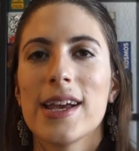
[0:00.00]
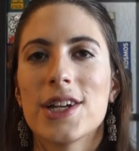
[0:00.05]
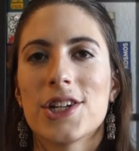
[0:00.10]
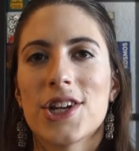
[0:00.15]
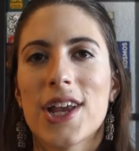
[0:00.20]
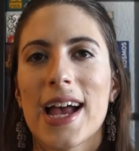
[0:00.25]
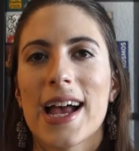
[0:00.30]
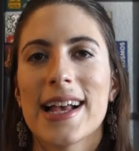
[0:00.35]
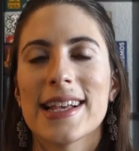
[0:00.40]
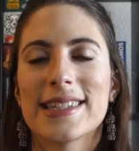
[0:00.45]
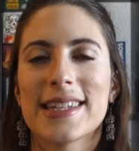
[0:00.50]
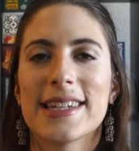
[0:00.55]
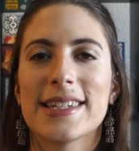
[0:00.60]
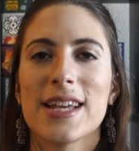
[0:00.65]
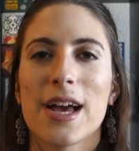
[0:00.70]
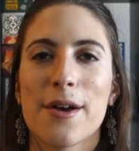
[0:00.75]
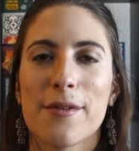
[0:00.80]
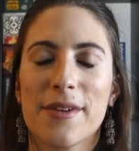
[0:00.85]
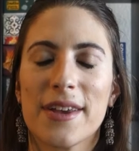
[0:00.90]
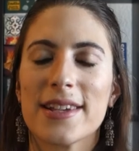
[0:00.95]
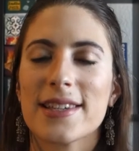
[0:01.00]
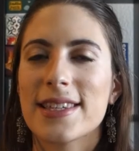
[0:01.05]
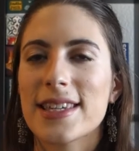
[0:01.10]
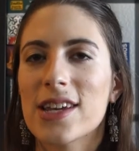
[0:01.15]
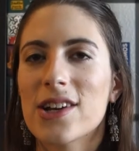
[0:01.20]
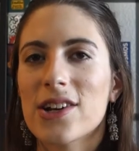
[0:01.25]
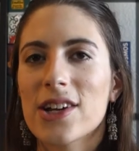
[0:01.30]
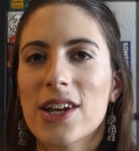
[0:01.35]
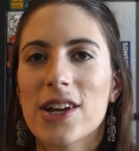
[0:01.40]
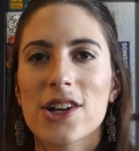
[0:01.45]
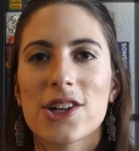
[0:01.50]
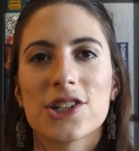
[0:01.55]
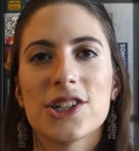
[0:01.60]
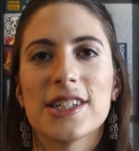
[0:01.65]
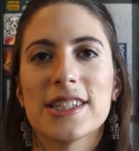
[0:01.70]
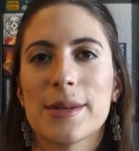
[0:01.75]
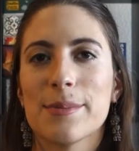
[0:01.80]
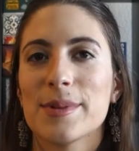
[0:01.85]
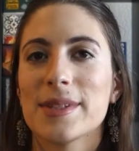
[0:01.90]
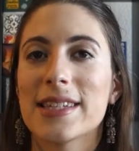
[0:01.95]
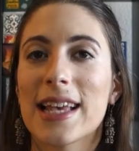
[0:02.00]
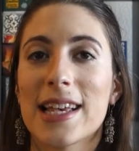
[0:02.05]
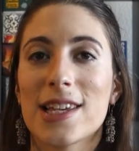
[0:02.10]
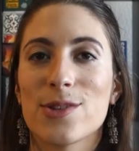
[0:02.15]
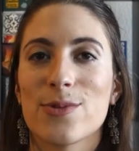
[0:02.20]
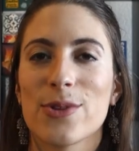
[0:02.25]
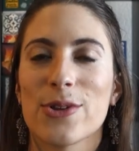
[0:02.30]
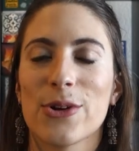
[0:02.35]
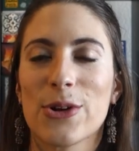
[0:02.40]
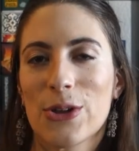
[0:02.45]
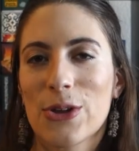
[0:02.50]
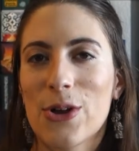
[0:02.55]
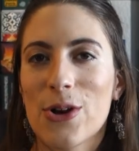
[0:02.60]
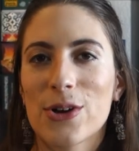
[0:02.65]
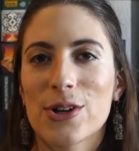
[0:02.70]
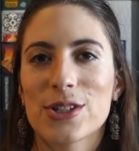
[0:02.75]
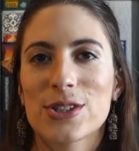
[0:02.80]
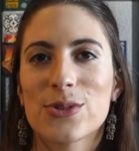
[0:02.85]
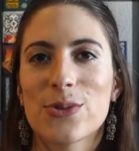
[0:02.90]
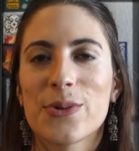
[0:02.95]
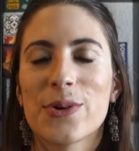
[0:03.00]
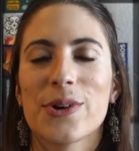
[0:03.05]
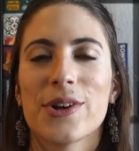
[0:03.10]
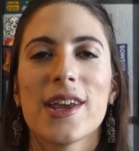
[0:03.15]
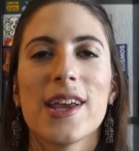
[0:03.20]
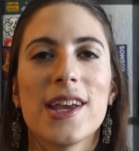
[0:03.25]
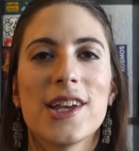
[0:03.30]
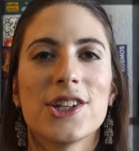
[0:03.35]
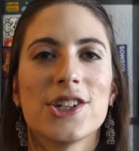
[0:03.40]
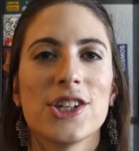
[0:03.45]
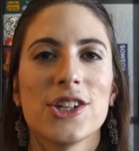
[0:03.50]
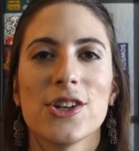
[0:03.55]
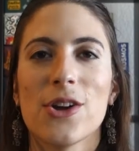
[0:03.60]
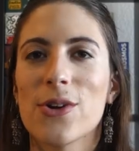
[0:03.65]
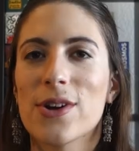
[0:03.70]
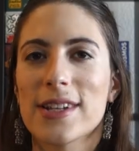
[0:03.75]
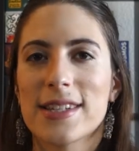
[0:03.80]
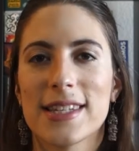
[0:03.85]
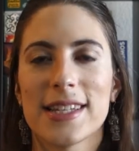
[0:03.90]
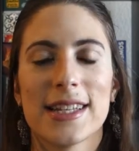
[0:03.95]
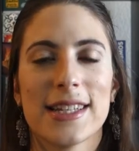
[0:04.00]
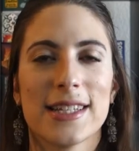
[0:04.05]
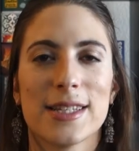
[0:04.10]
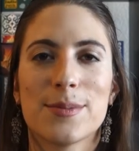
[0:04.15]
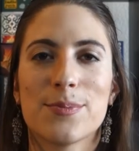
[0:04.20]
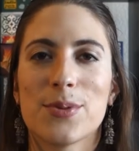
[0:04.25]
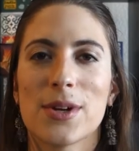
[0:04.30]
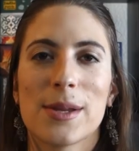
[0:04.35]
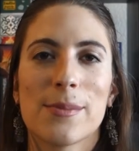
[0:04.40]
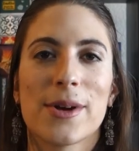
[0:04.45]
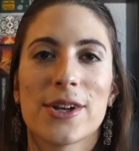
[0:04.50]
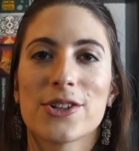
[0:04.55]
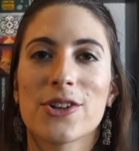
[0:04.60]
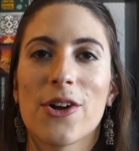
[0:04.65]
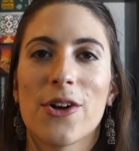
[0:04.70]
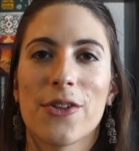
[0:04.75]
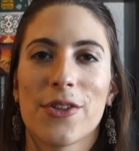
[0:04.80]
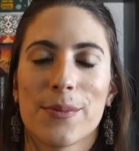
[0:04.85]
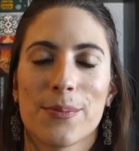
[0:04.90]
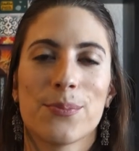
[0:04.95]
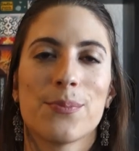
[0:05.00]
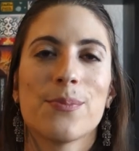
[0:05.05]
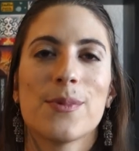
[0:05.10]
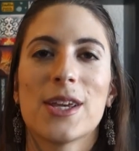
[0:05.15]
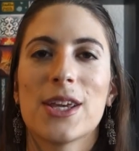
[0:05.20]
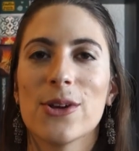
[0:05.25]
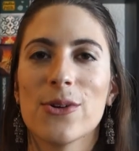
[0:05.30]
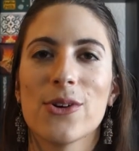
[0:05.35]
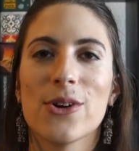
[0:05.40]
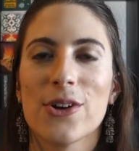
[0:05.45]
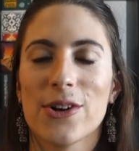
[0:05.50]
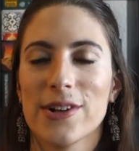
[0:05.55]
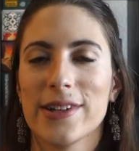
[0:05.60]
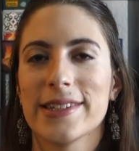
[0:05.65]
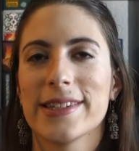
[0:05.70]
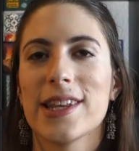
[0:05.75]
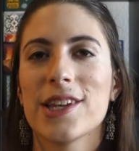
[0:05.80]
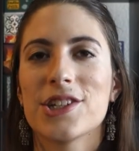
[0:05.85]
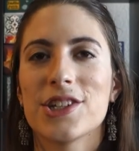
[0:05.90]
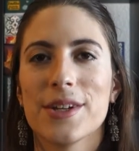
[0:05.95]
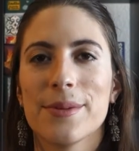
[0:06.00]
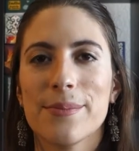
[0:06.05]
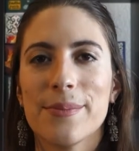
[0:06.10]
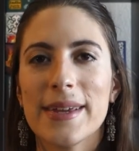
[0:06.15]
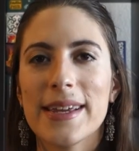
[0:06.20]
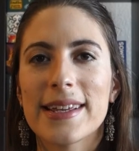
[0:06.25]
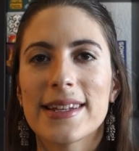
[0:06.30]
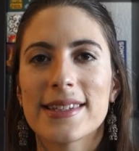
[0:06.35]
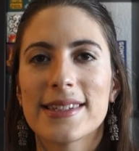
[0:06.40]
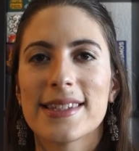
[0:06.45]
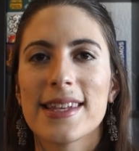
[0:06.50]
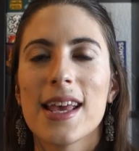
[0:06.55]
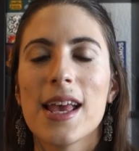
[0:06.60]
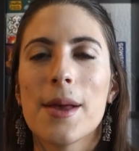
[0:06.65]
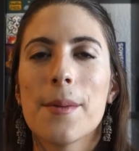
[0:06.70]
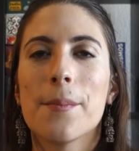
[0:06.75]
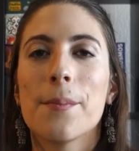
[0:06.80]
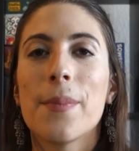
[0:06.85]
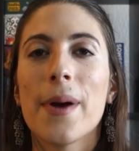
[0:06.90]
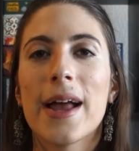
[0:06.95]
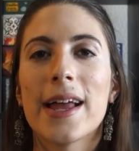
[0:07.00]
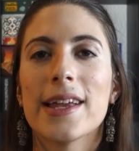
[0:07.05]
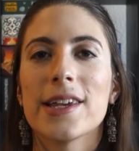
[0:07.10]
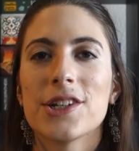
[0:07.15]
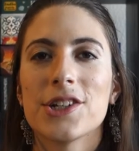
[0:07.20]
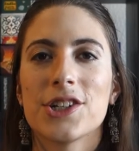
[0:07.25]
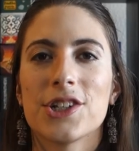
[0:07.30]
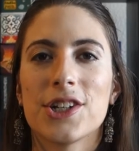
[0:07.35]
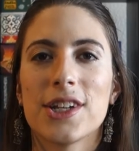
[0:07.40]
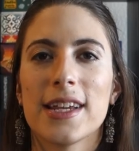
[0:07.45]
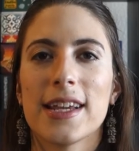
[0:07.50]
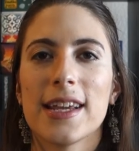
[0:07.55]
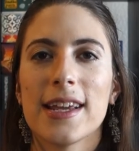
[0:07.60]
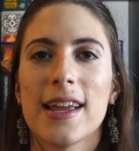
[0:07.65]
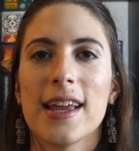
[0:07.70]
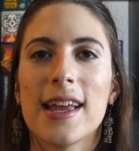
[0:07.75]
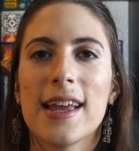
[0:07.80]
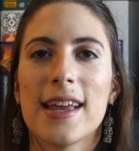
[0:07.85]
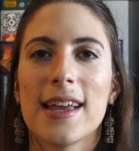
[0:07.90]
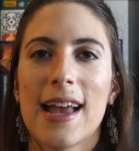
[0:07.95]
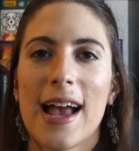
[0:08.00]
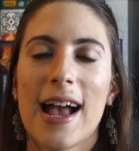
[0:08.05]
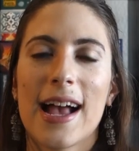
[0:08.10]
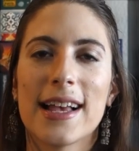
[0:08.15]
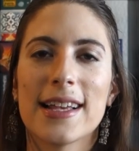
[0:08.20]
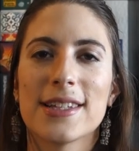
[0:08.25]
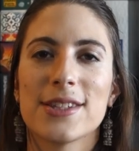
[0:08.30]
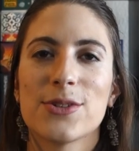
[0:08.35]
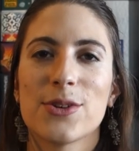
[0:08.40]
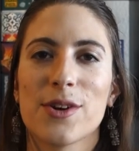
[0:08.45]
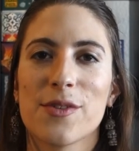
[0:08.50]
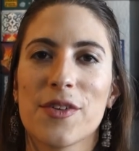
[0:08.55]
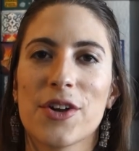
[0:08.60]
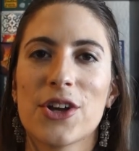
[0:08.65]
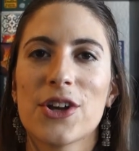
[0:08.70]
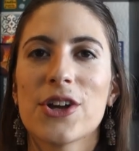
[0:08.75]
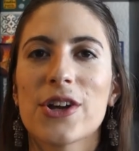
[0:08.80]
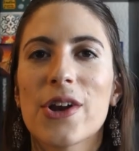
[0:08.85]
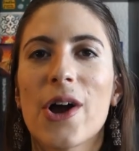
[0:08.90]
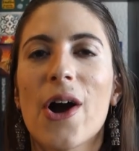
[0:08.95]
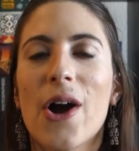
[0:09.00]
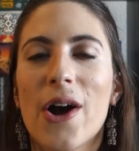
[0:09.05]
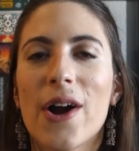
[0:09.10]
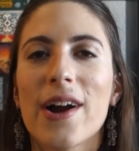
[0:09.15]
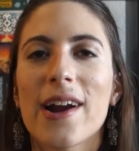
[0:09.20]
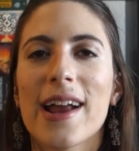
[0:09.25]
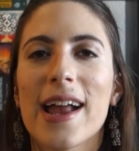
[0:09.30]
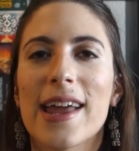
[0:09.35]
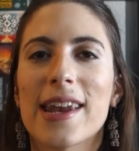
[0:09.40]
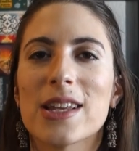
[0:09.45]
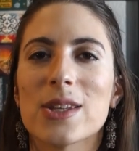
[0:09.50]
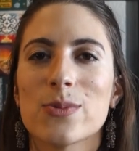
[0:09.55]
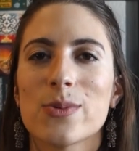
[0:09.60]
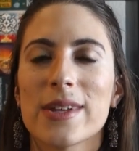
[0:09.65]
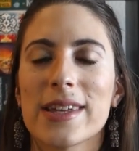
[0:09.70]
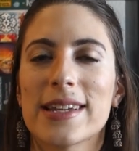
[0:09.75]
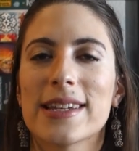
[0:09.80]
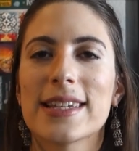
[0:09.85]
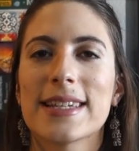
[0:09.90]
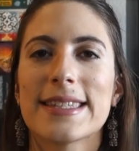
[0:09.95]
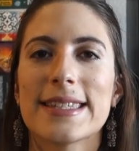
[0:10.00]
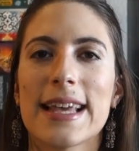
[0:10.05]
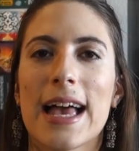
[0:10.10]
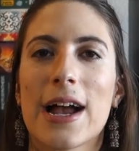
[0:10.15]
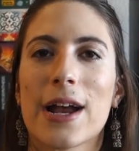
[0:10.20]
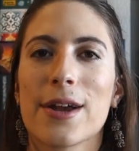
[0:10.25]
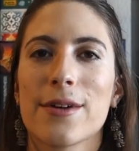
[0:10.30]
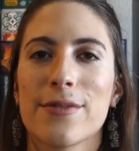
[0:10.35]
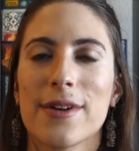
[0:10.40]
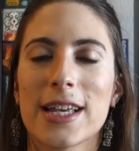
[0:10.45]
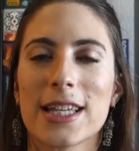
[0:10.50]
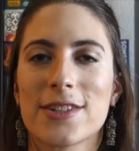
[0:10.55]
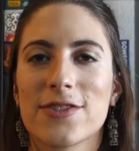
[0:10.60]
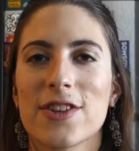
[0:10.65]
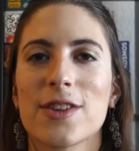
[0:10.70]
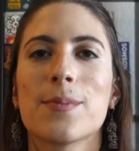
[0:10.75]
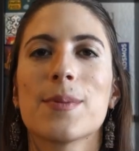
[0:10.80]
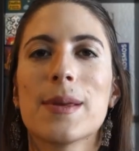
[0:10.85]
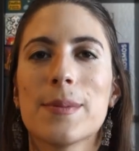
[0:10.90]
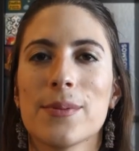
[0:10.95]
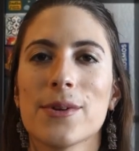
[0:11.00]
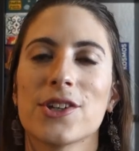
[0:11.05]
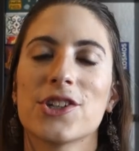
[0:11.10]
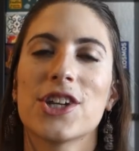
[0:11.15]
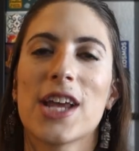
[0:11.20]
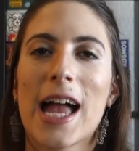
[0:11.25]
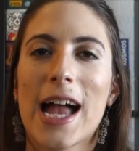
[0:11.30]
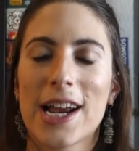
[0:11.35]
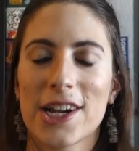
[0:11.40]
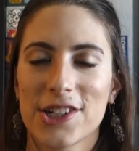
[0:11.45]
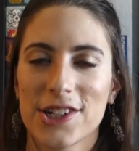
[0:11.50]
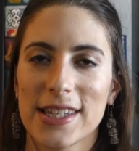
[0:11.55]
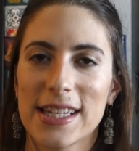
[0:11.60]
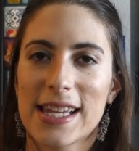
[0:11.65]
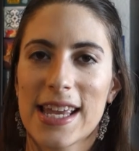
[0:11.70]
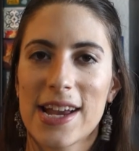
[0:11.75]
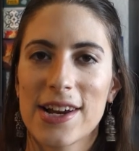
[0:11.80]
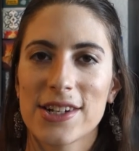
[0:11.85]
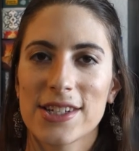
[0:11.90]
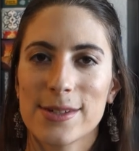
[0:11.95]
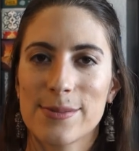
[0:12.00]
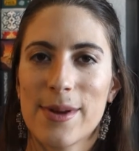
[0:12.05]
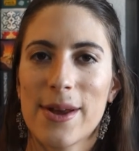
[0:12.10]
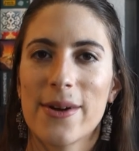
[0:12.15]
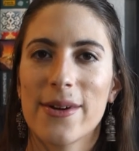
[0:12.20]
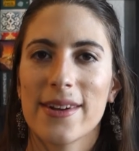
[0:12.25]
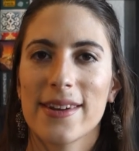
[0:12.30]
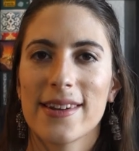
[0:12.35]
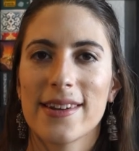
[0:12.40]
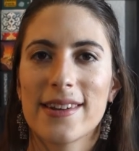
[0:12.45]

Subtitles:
She has a tough exterior, she's obsessed with her longsword, she notices pretty much all the cute girls that she meets, but she has sort of a good heart and is willing to sacrifice for the people she actually cares about.